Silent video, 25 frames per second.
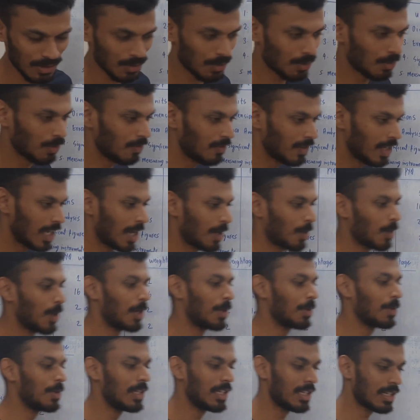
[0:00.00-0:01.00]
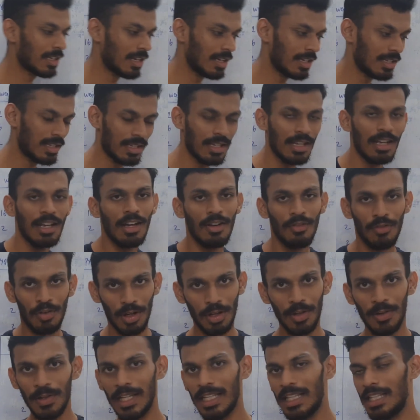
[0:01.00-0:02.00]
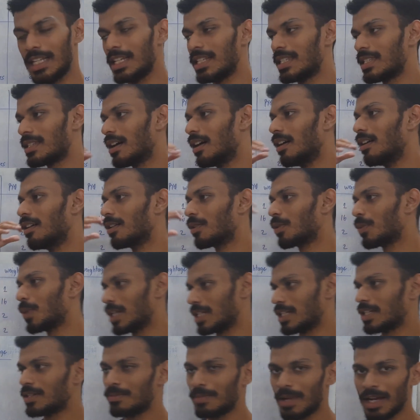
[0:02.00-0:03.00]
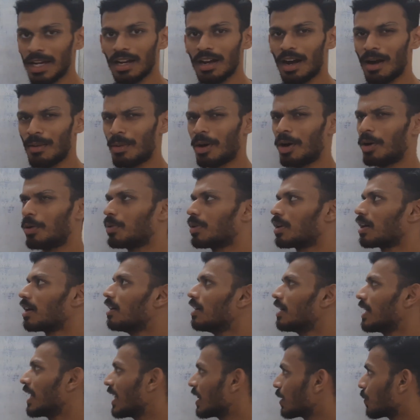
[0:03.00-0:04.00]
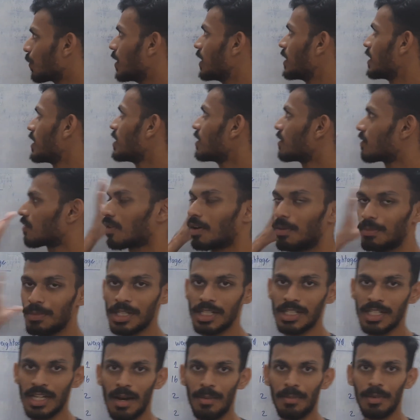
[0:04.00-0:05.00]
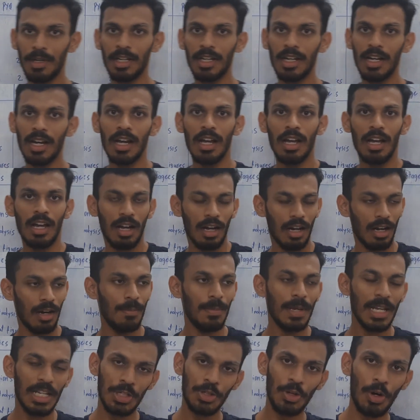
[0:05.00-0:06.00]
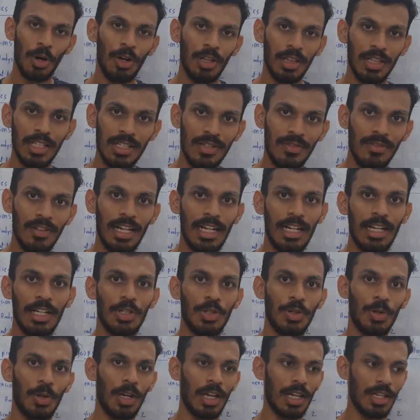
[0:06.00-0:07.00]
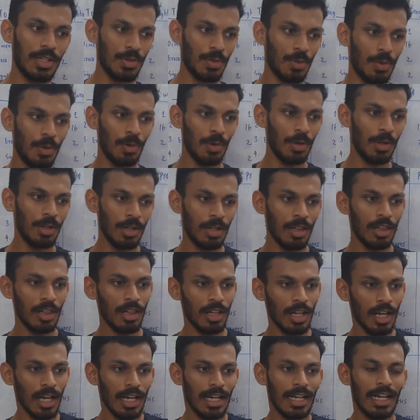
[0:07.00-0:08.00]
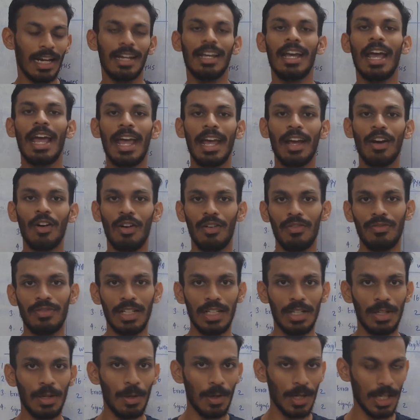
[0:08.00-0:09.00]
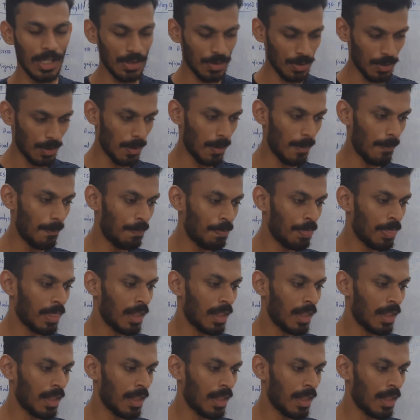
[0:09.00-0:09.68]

So we are going to discuss following this uh, question bank about 10 questions from this chapter uh, based on this weightage okay so you'll get a hang of it okay so